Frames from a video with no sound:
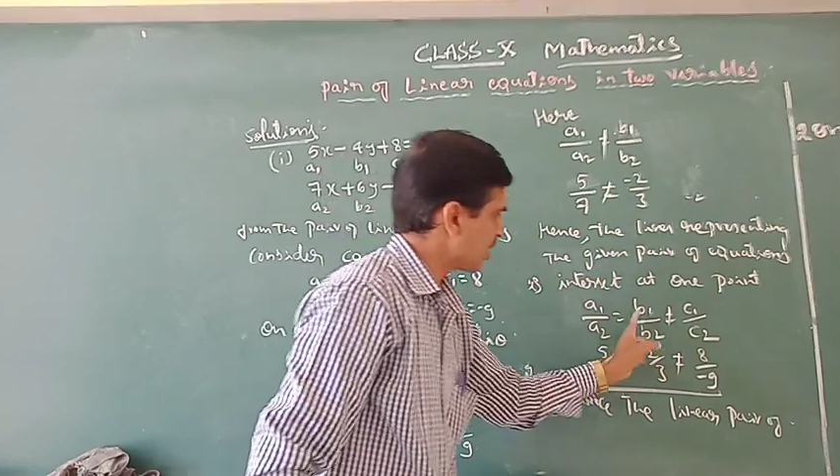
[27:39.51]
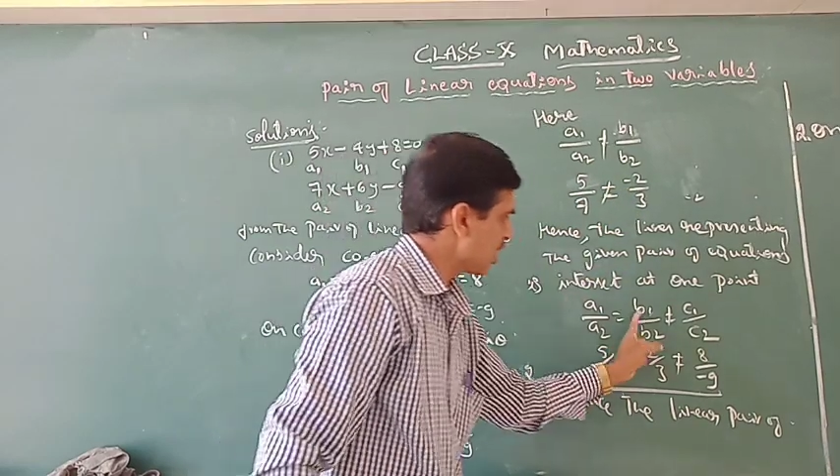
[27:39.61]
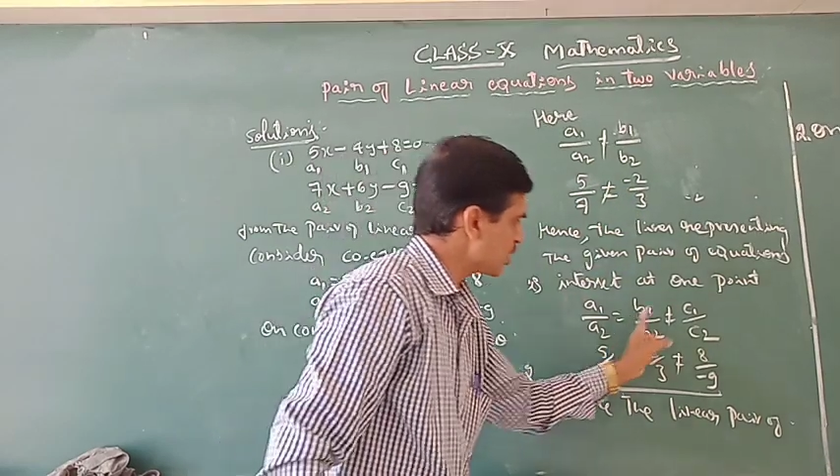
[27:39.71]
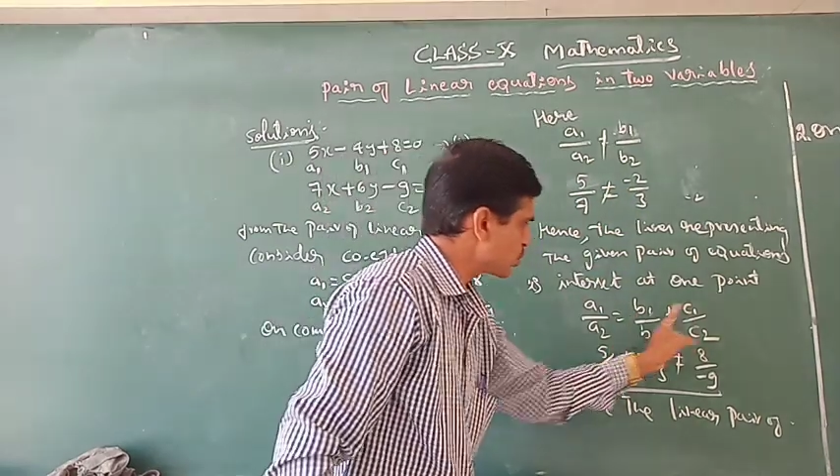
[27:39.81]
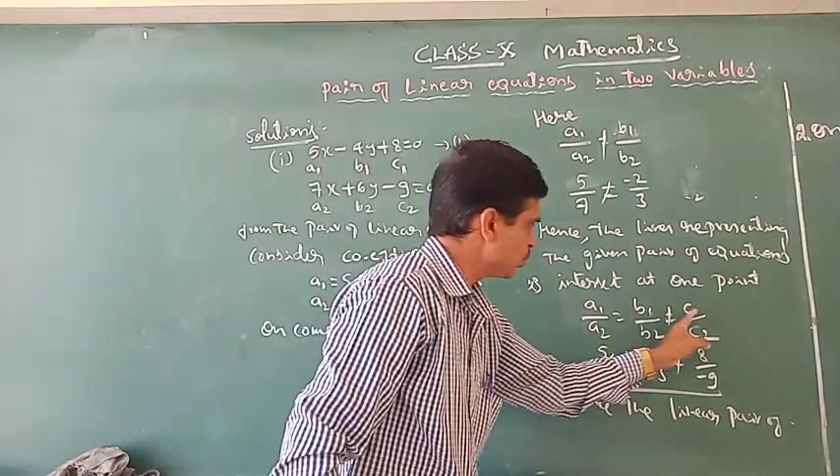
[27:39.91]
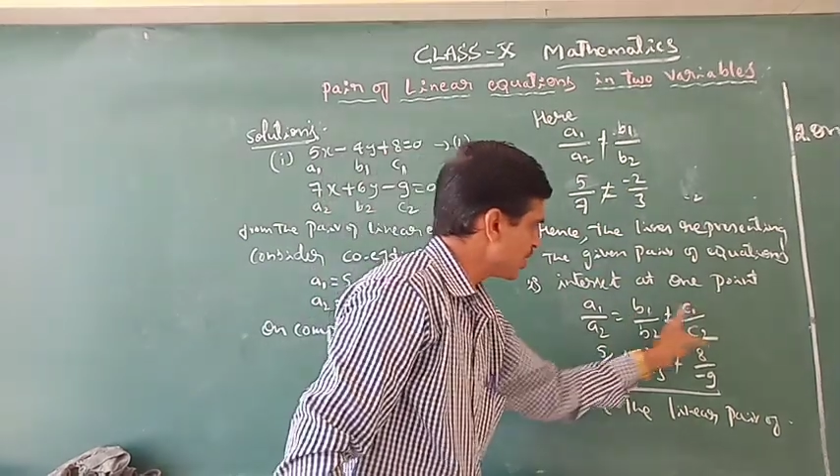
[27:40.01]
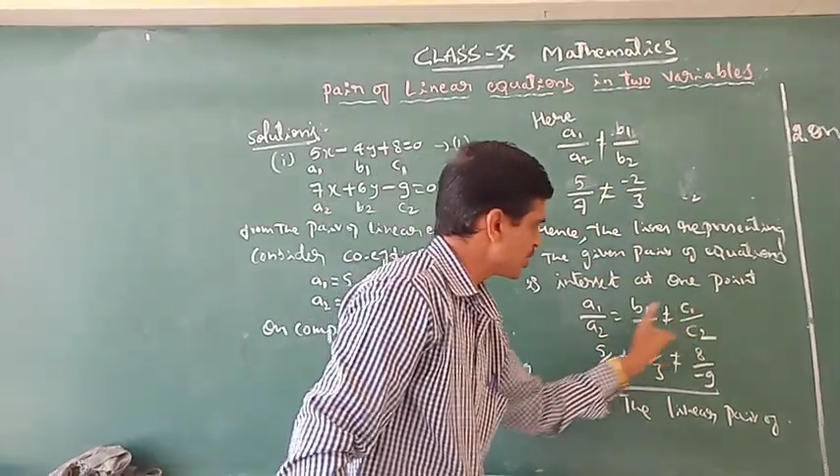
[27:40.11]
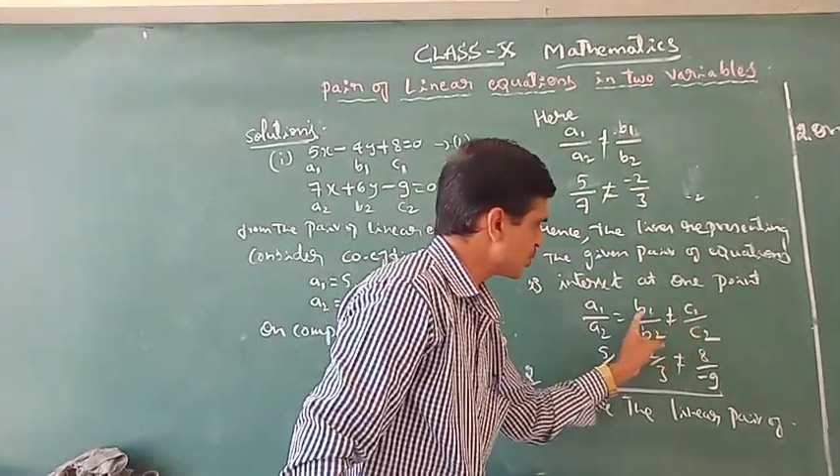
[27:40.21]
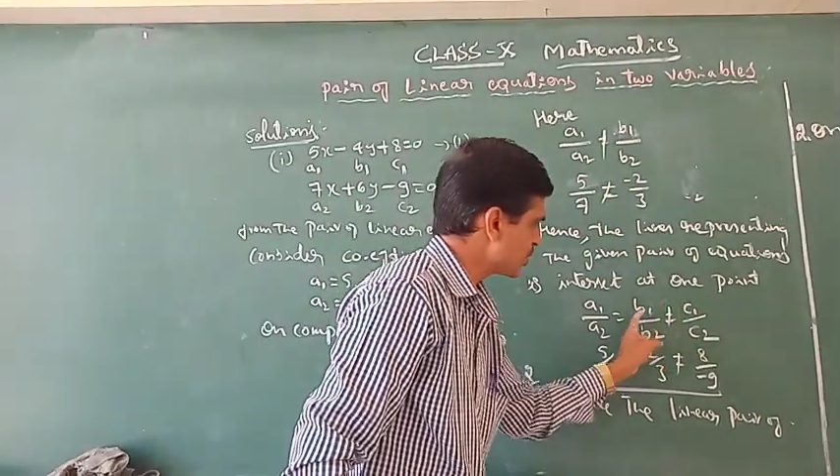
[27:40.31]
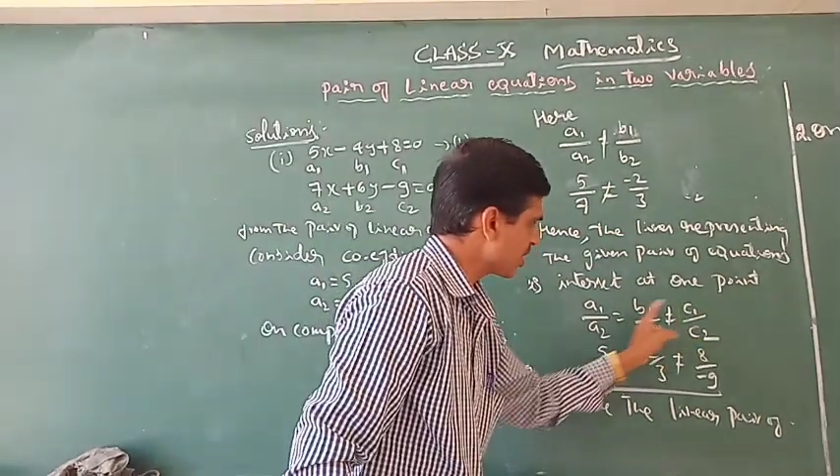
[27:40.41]
The last two
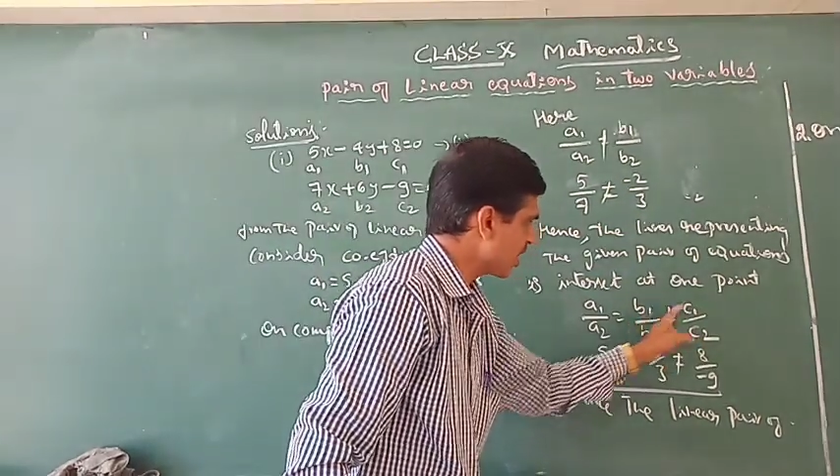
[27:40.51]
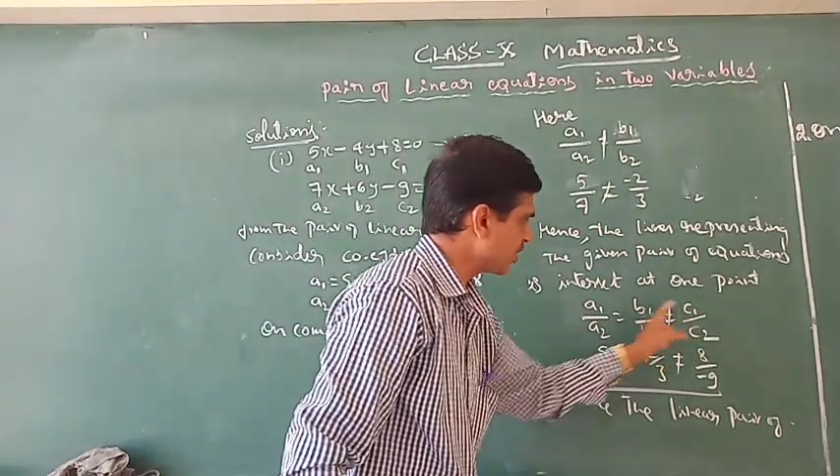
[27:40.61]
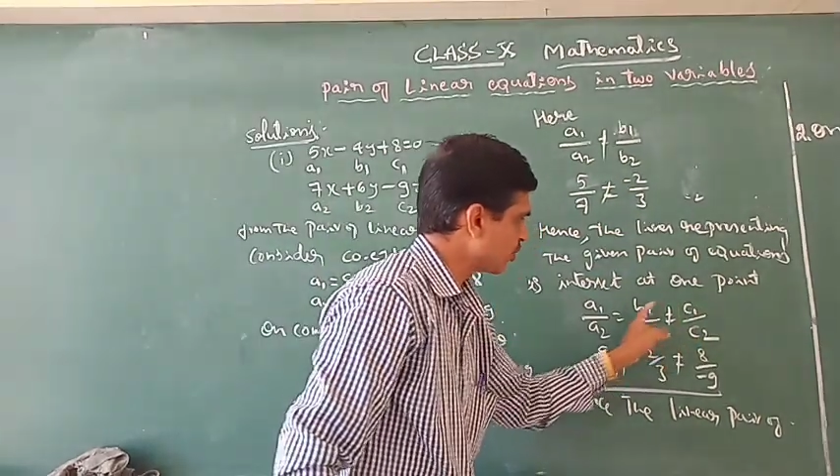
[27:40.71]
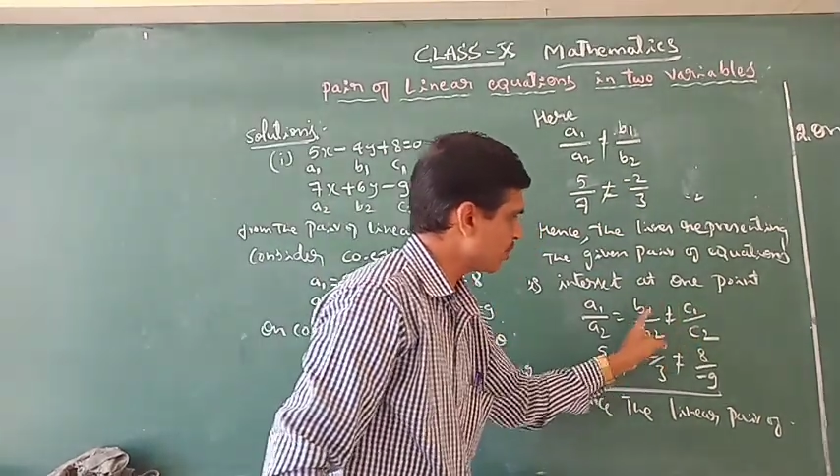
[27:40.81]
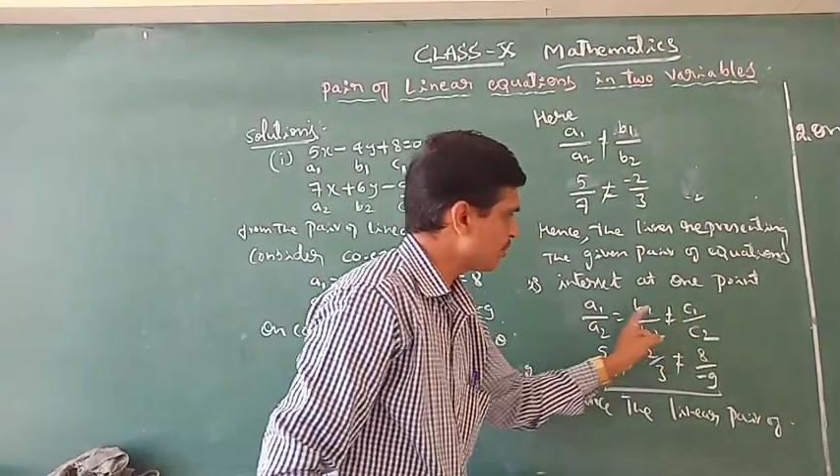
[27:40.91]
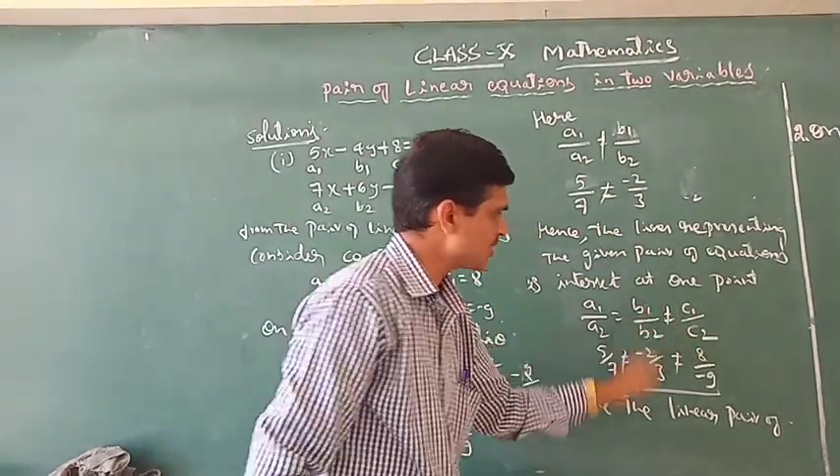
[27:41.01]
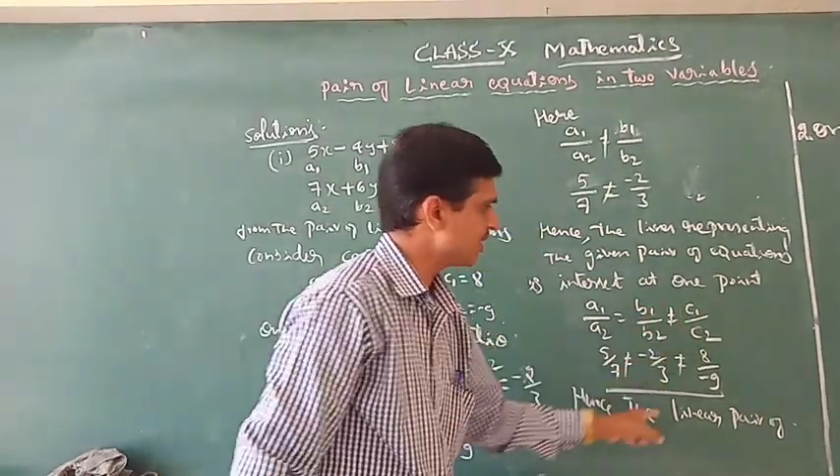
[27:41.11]
ratios are not equal means